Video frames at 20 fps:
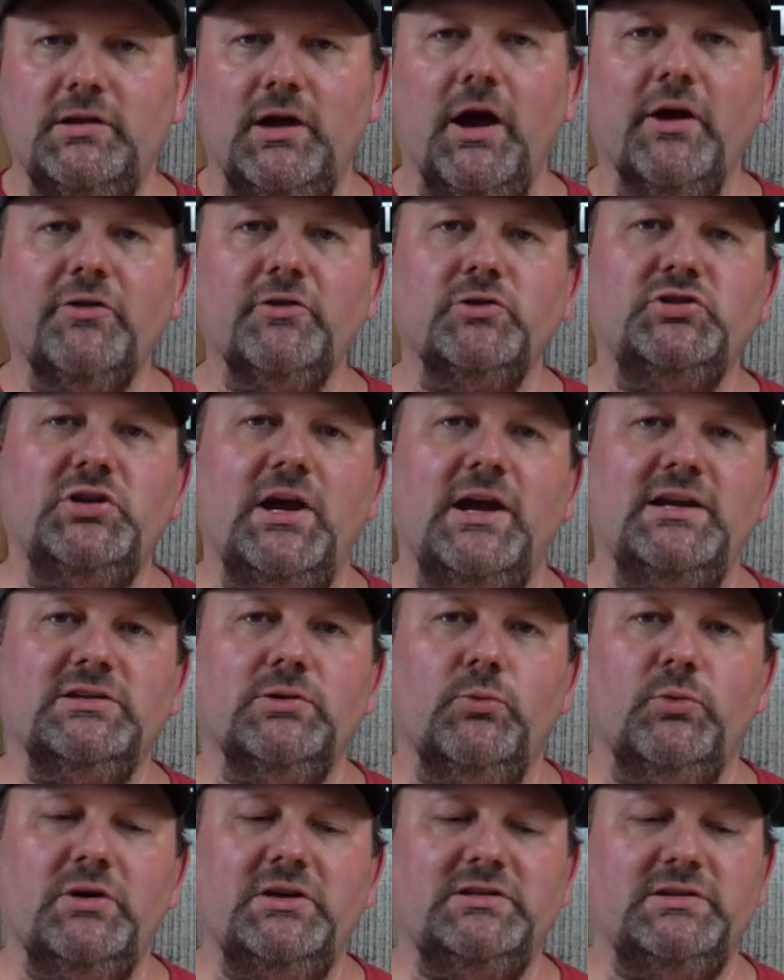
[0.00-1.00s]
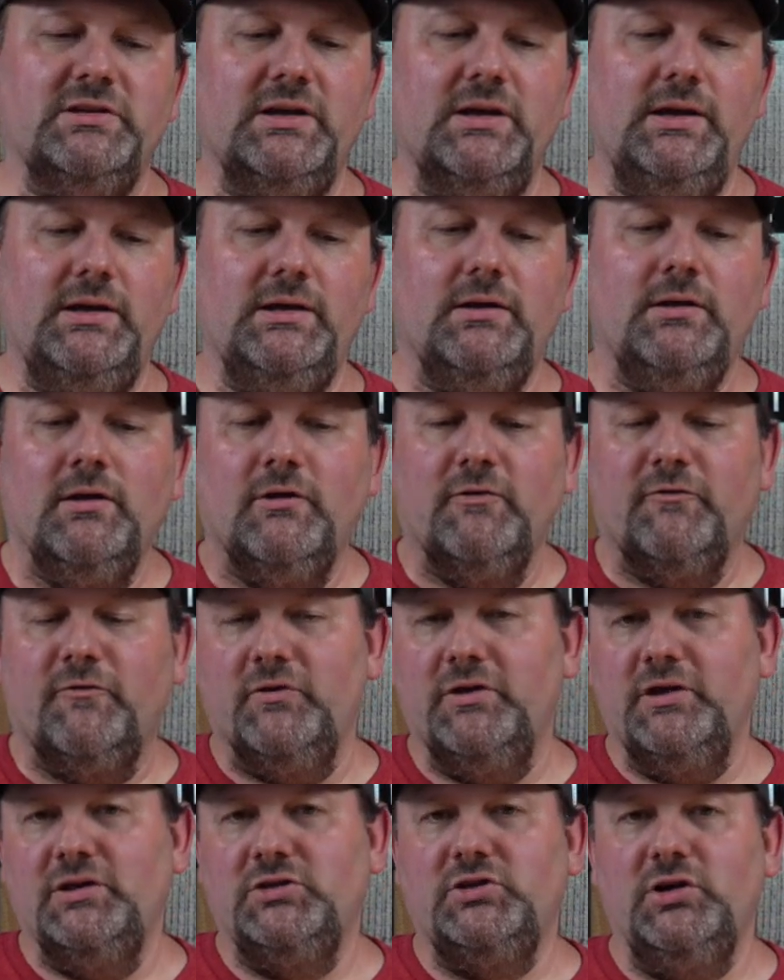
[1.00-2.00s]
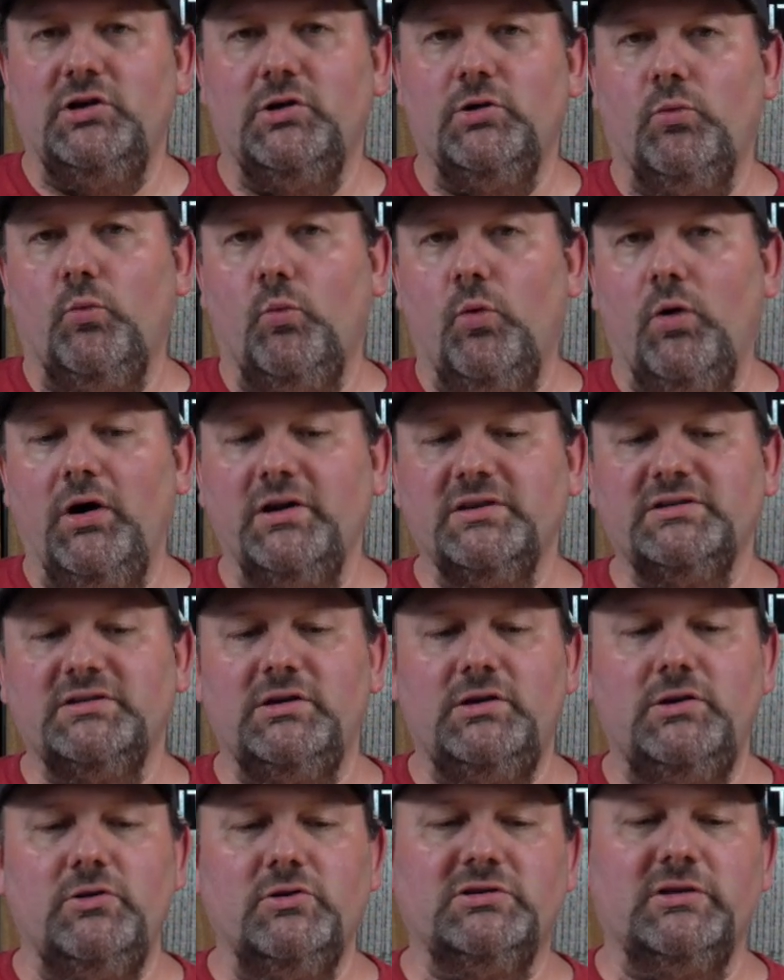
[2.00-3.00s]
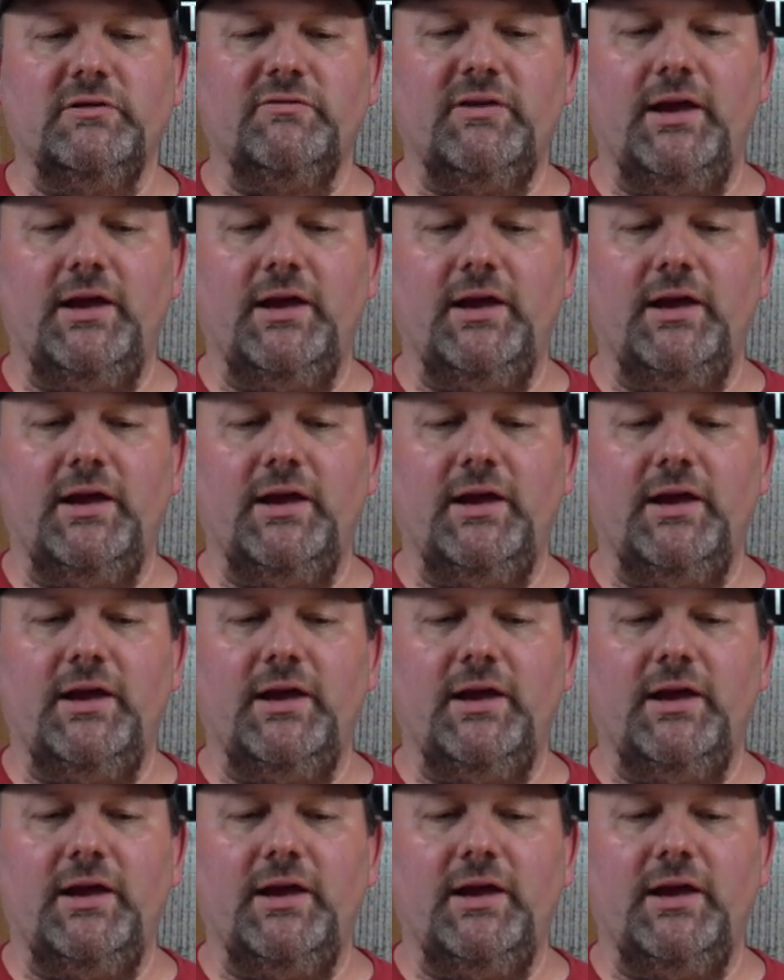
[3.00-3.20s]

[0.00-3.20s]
the other change that we've seen for this year was the use of